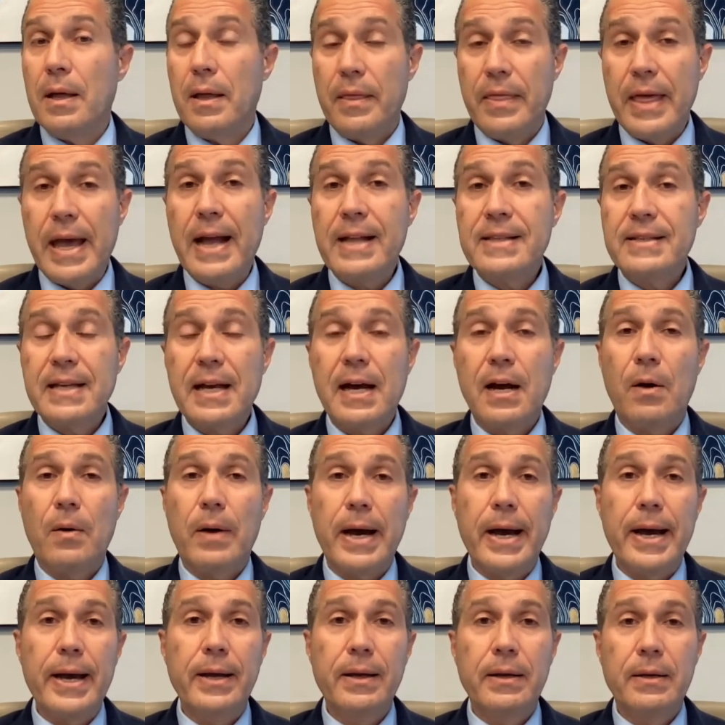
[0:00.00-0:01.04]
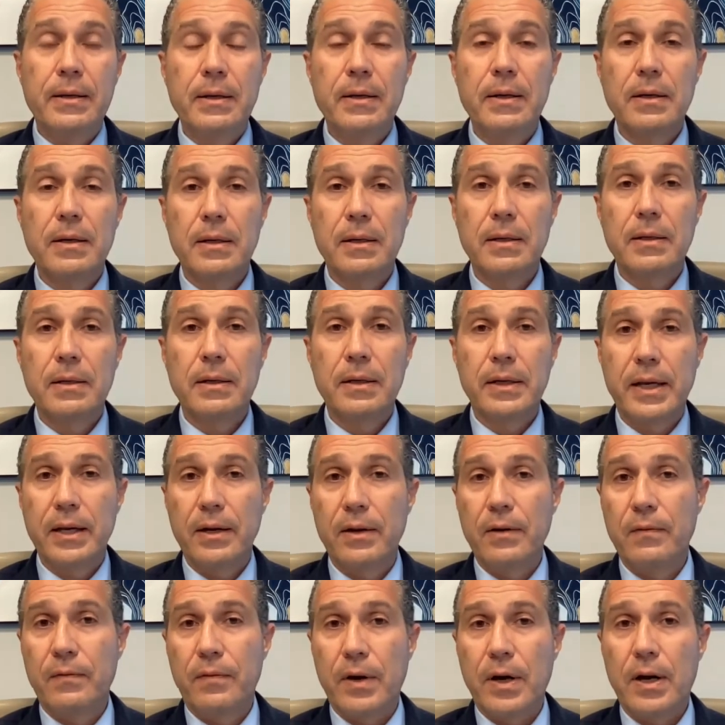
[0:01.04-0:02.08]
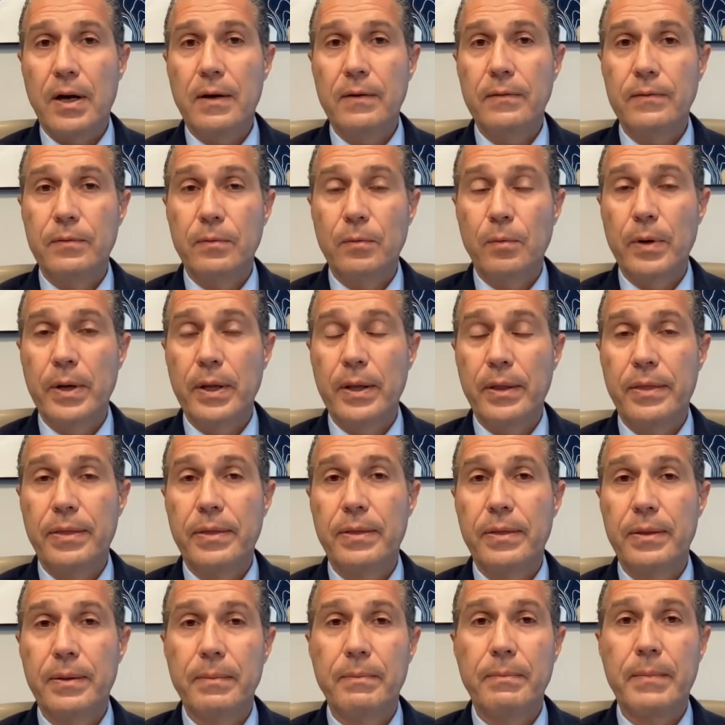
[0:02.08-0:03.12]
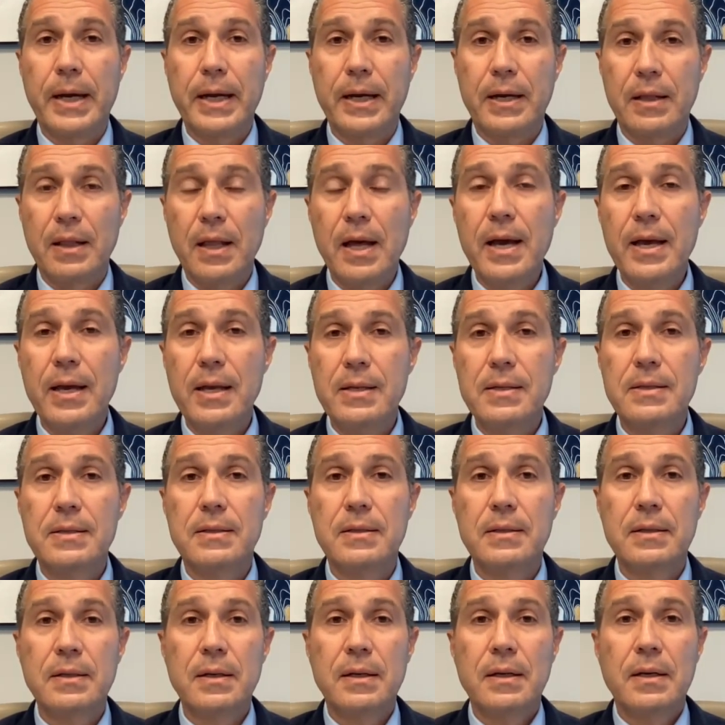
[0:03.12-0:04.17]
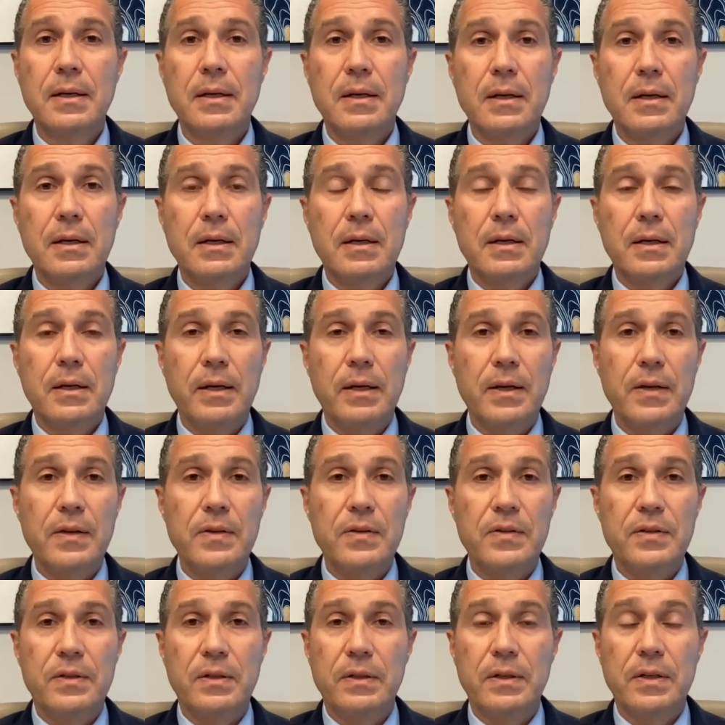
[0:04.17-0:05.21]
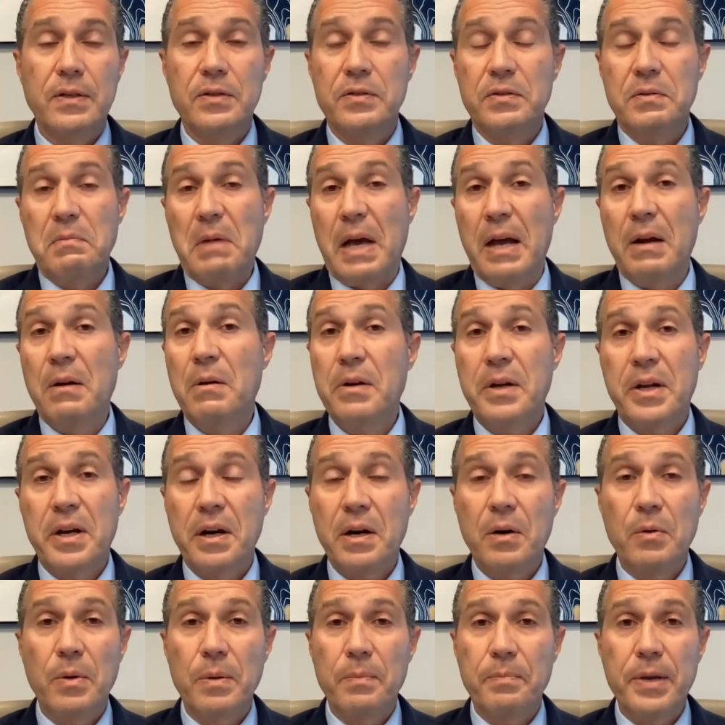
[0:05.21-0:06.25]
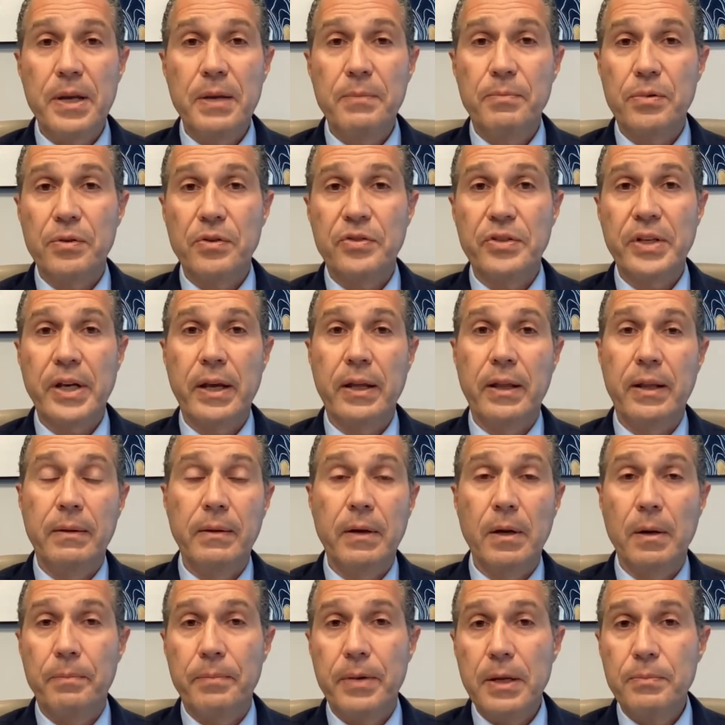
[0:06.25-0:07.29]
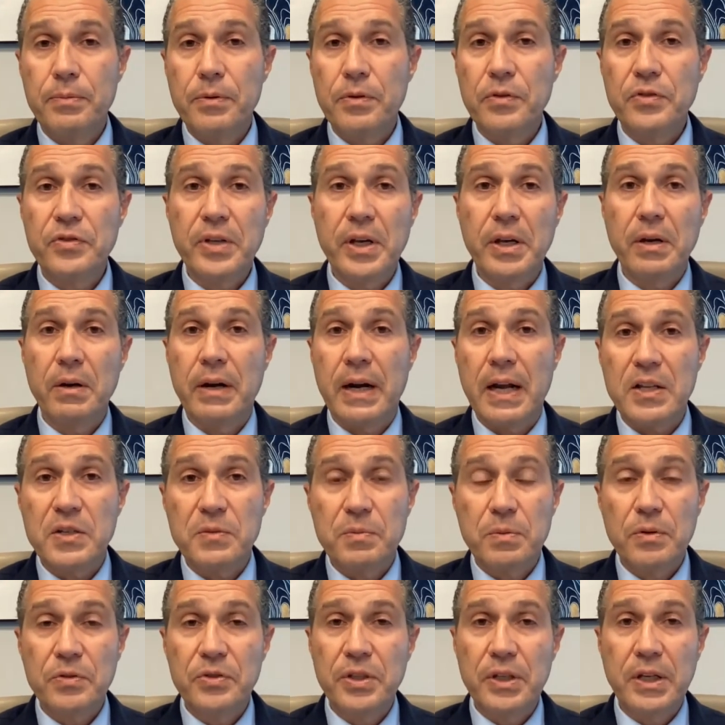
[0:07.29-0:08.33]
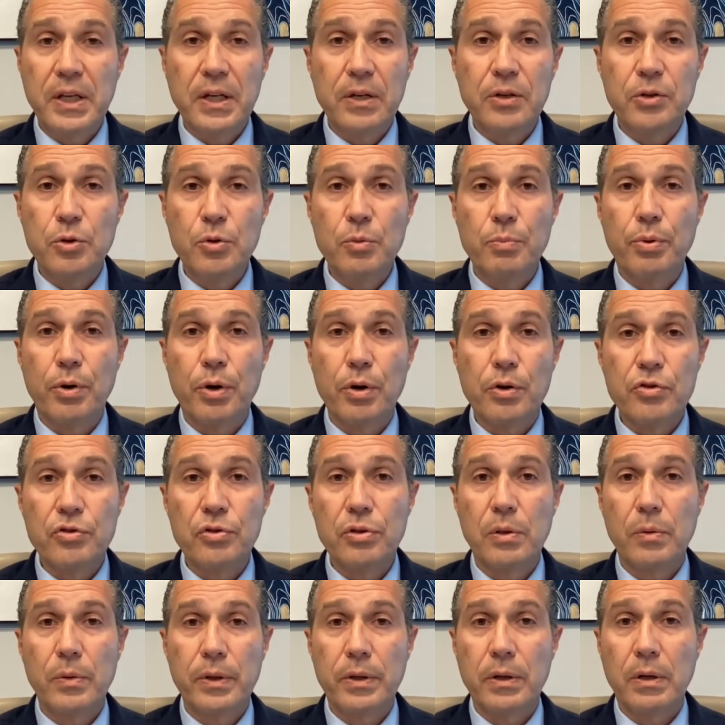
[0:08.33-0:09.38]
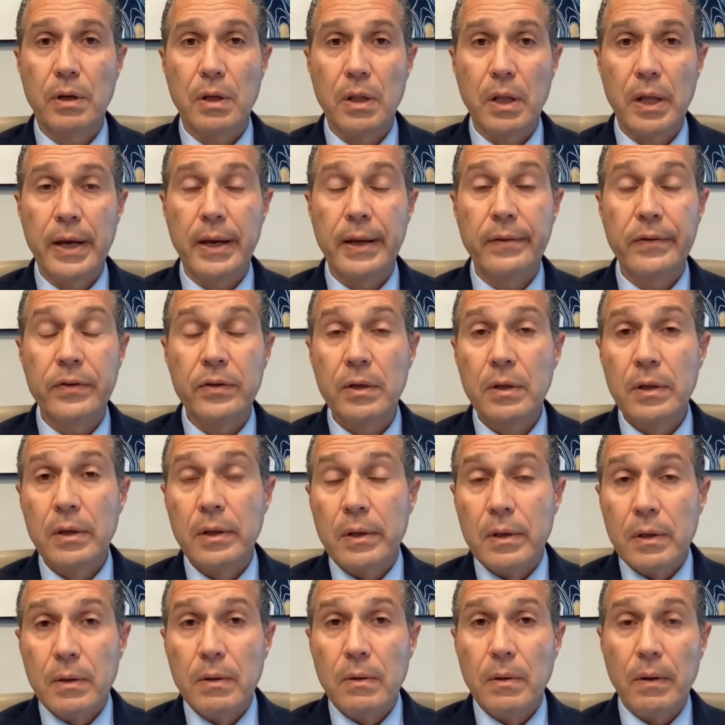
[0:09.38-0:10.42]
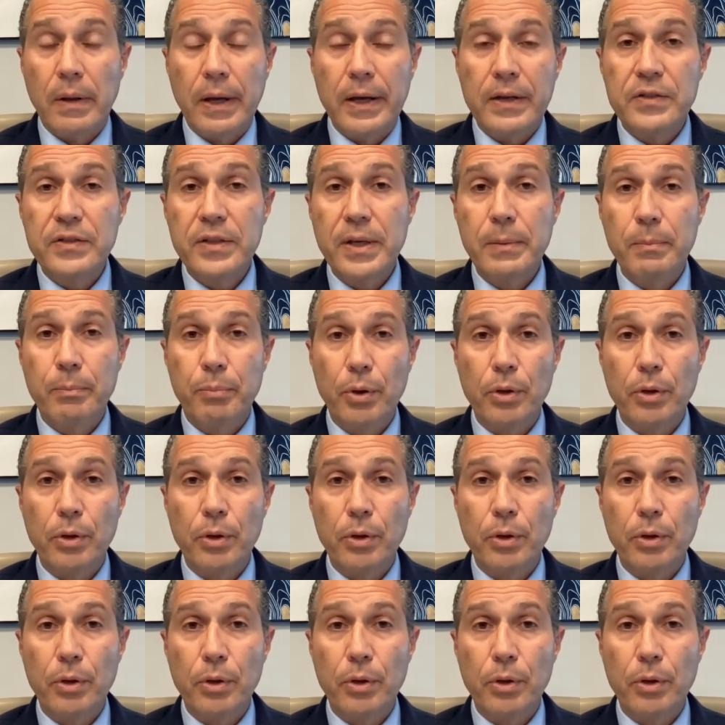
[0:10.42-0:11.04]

that's how I get involved with my clients is is I don't care what people say. You know, people say you're not supposed to get too personal with your clients. Well, I say